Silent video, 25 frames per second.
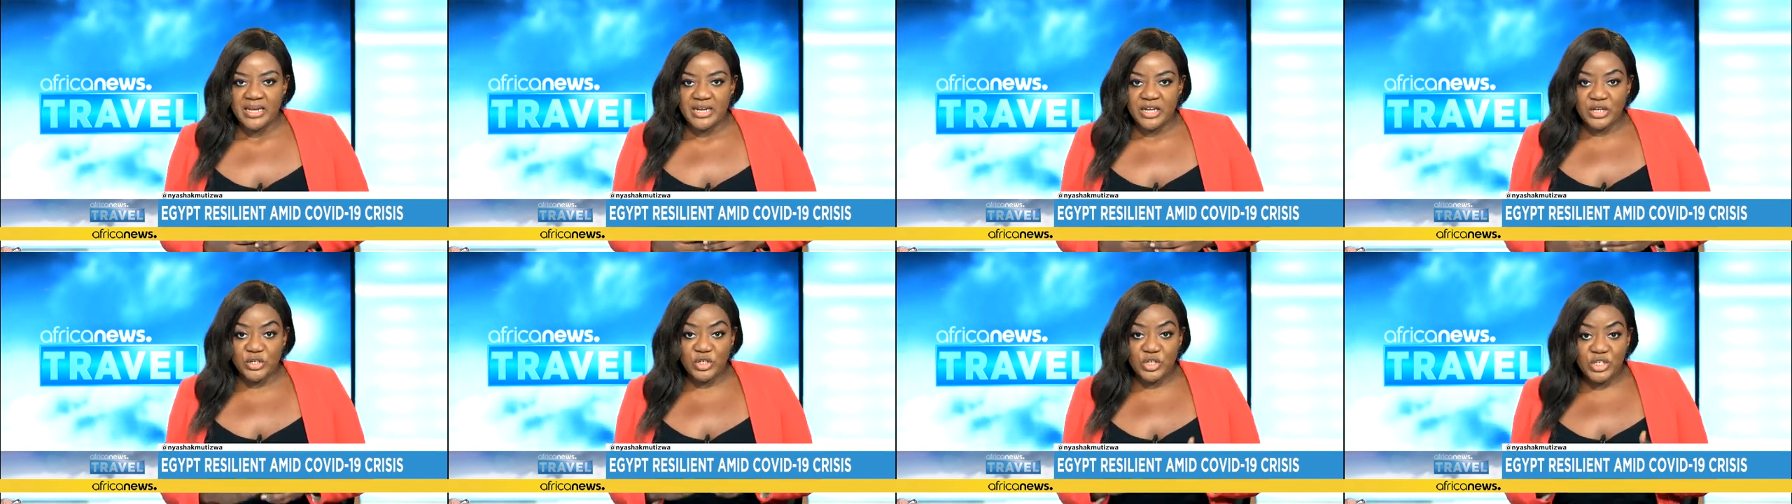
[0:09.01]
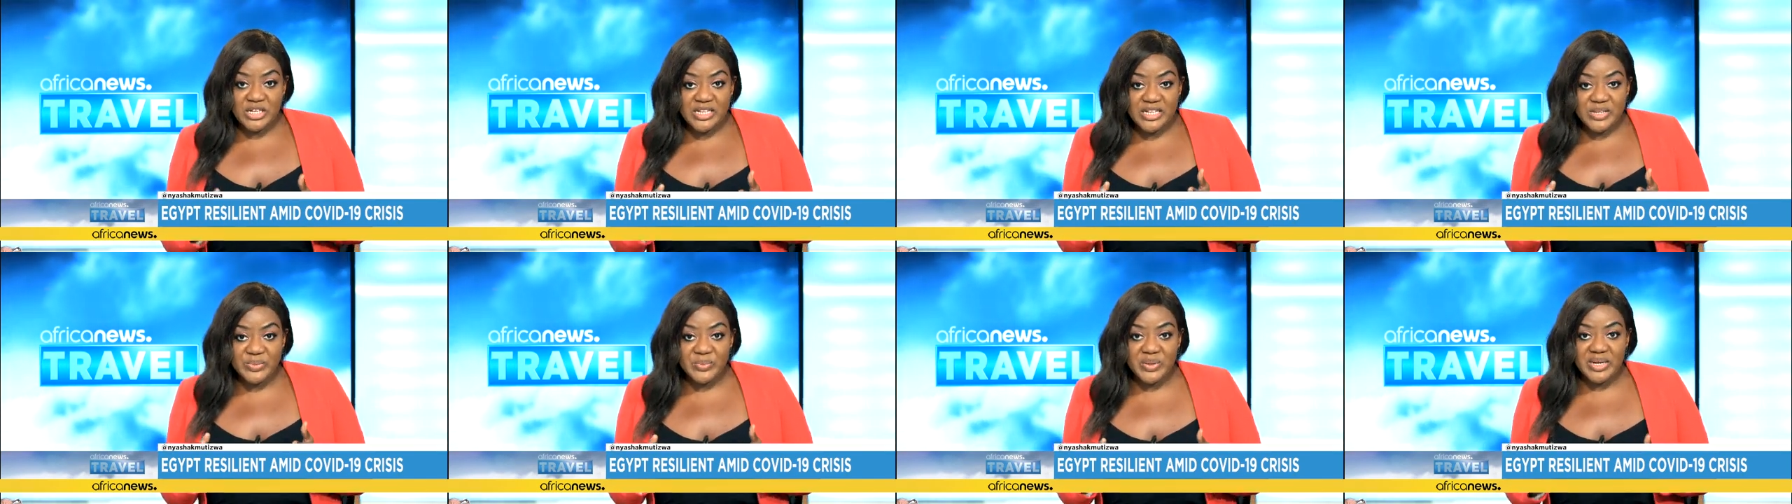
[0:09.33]
Now,
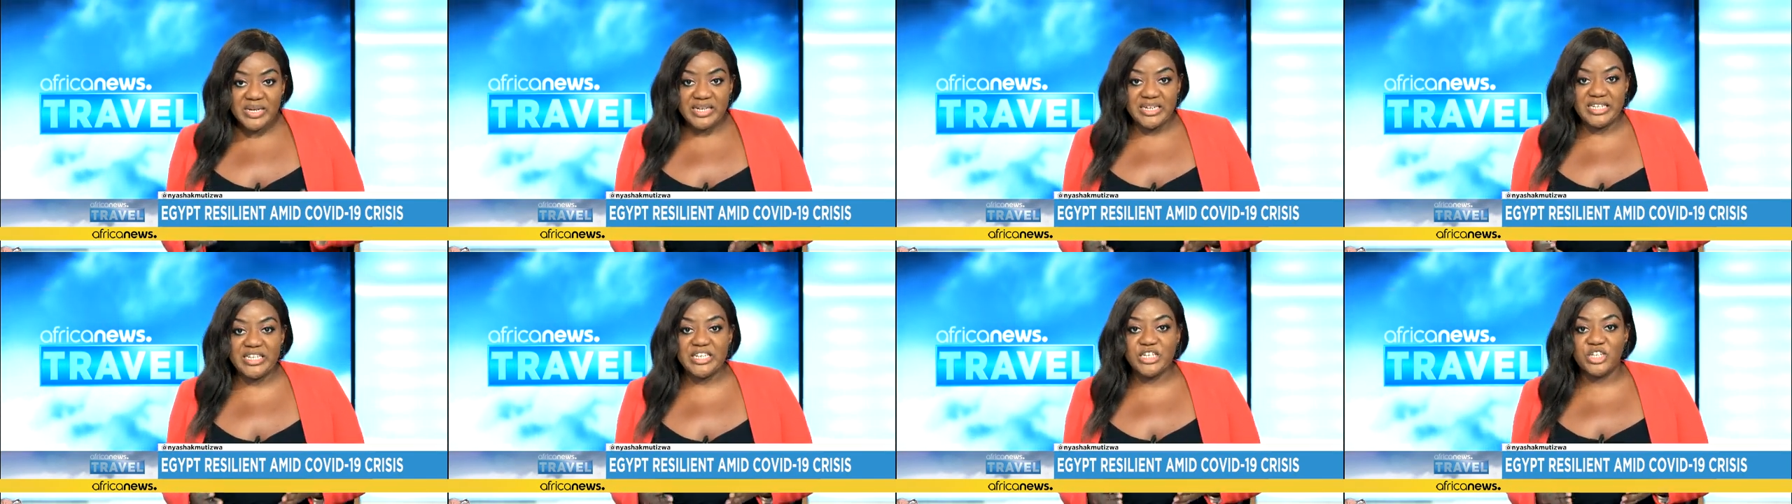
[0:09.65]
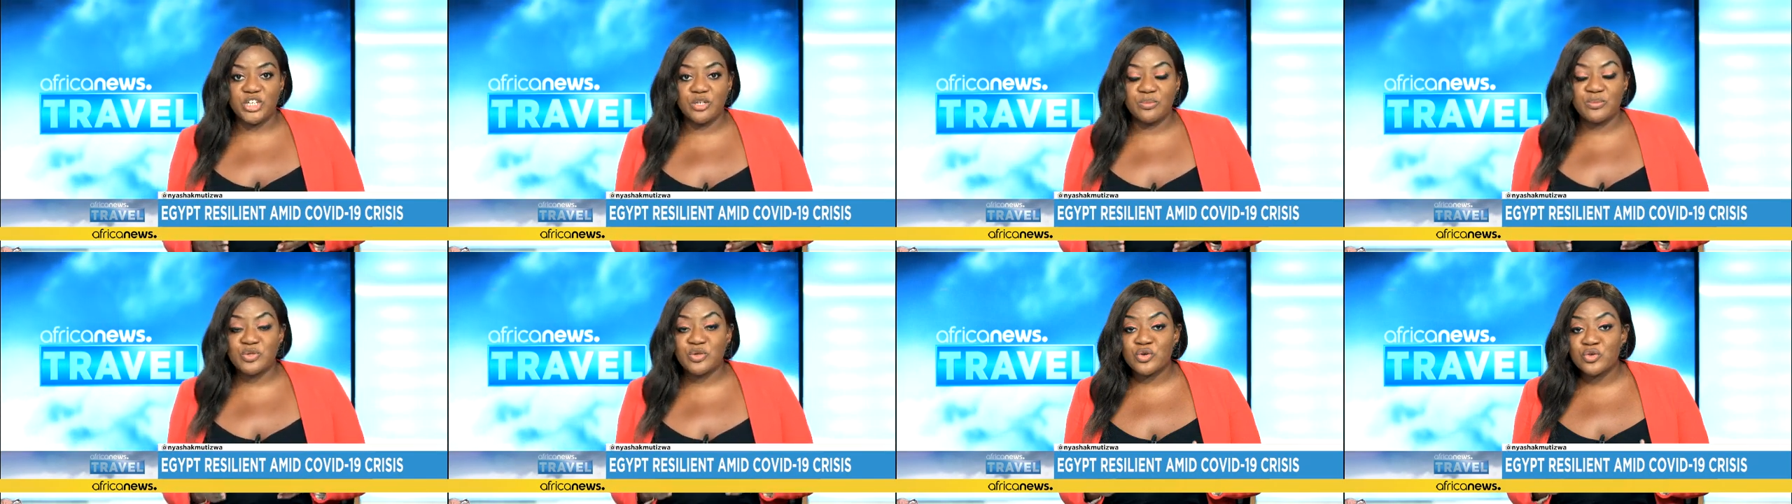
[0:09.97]
just when
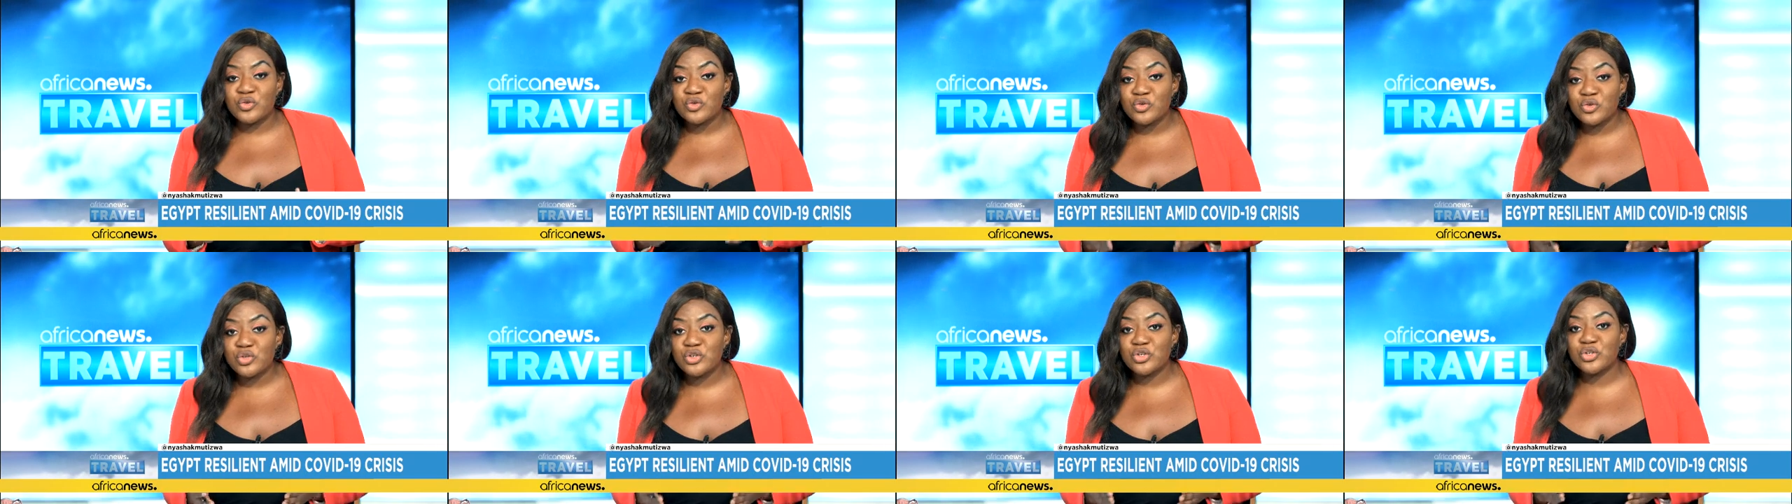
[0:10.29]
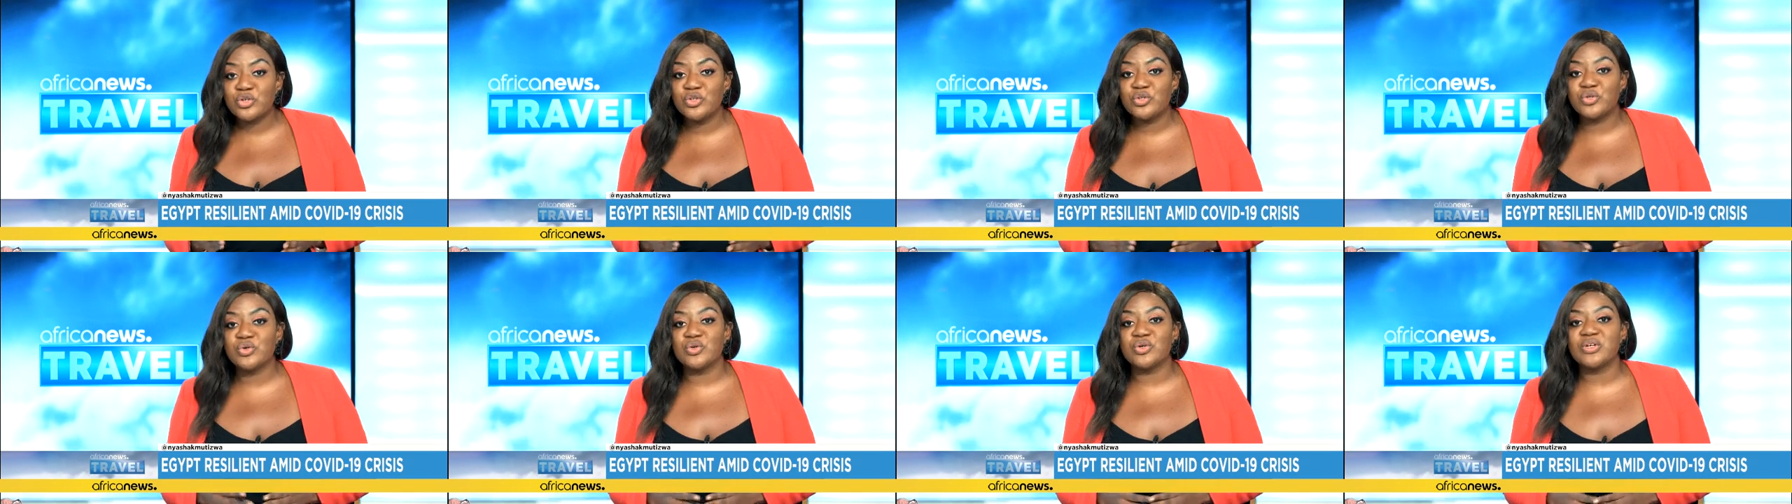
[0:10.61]
Egypt's
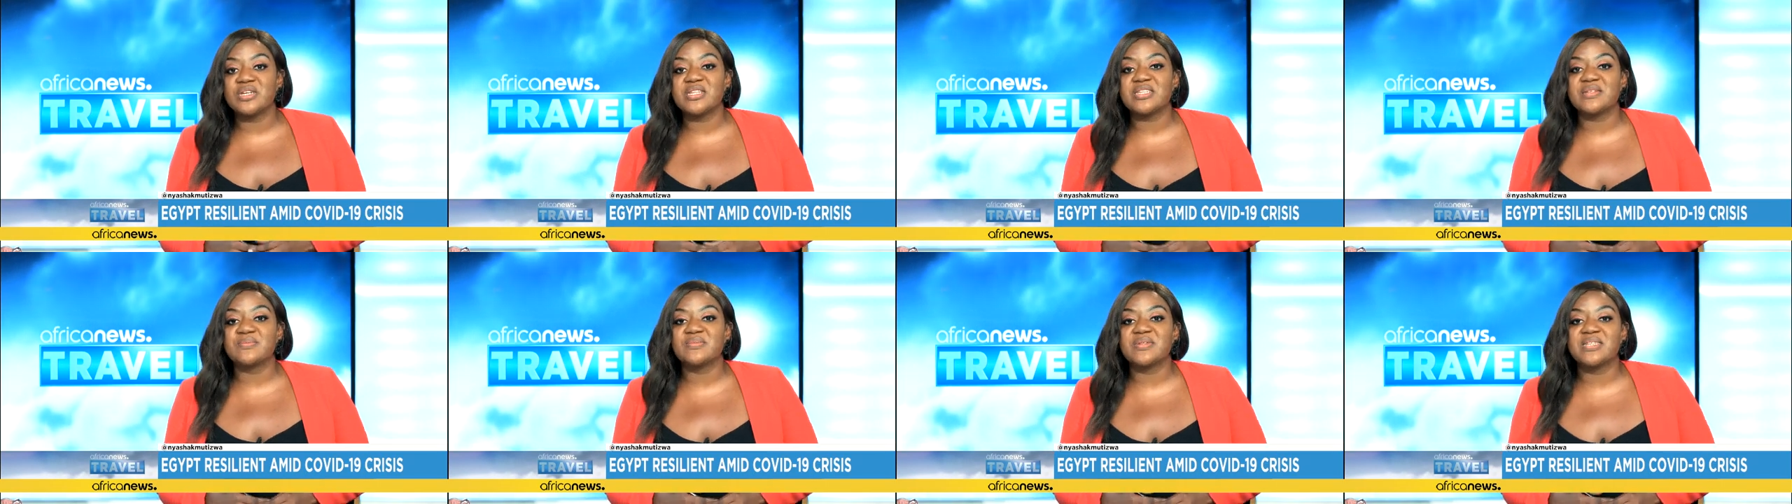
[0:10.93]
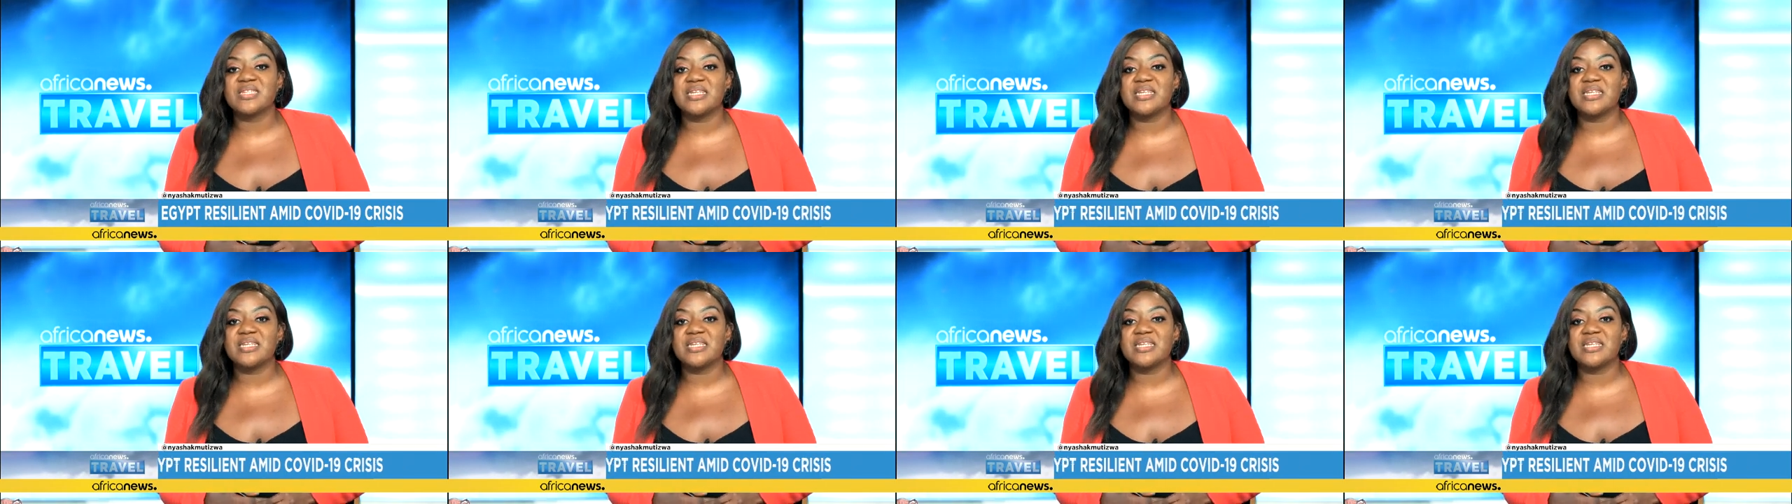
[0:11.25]
crucial tourism